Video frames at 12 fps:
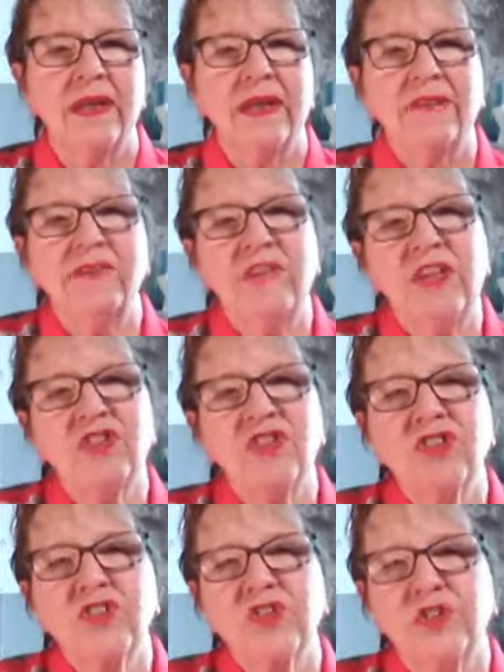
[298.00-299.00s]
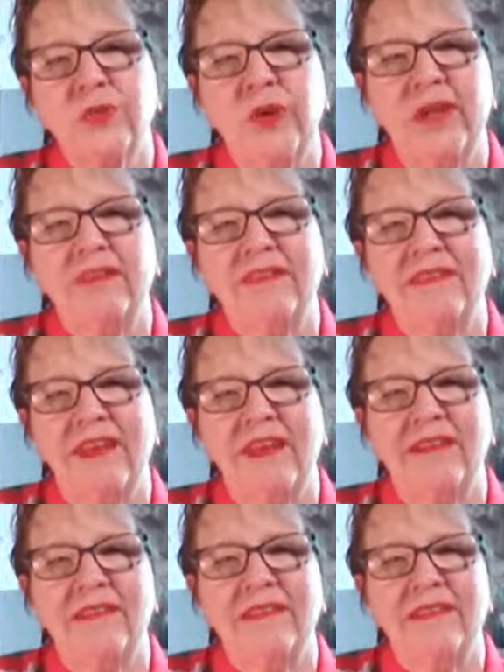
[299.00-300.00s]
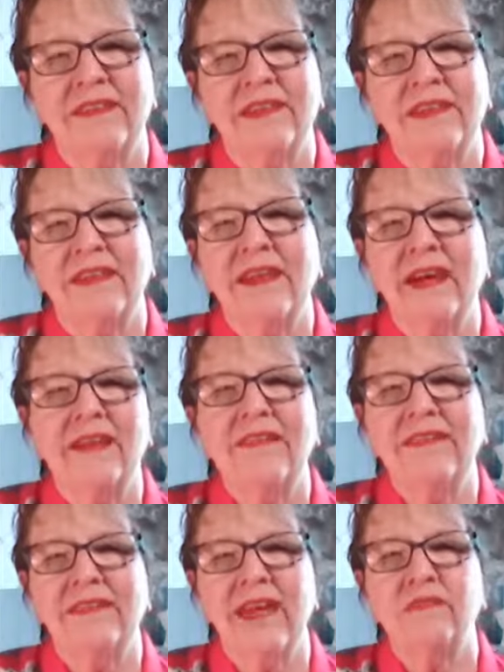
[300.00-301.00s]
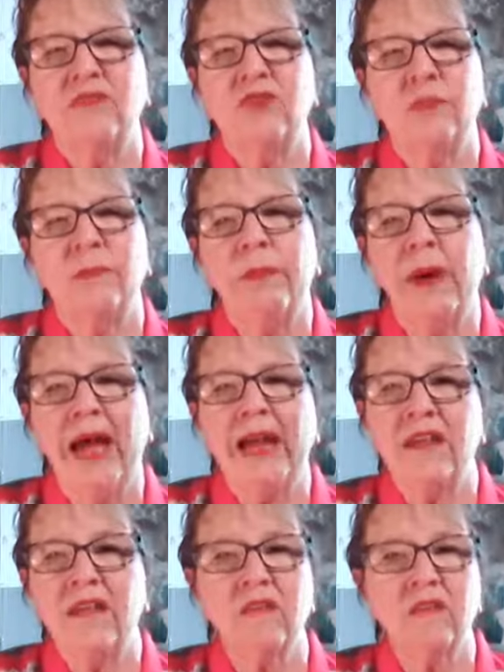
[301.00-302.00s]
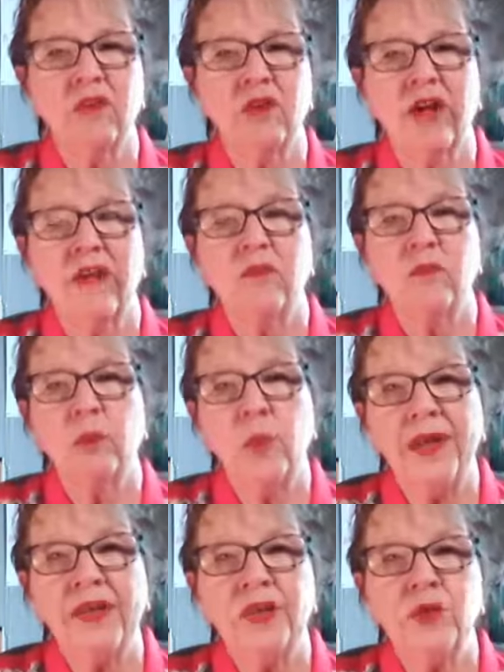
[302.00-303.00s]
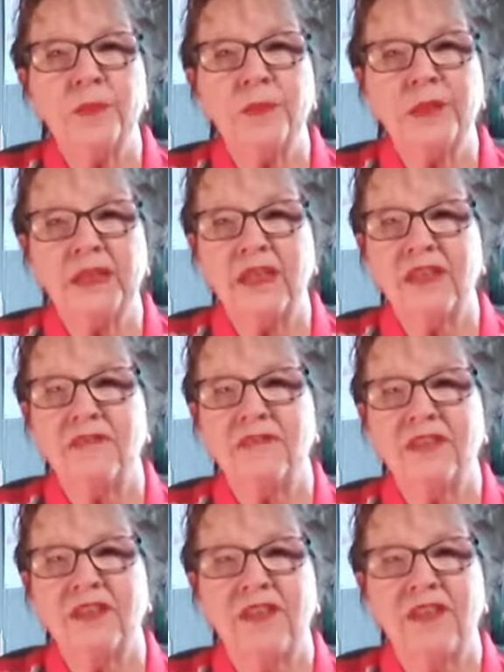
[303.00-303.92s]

Ephesians 2 8 says, God saved you by his grace when you believed.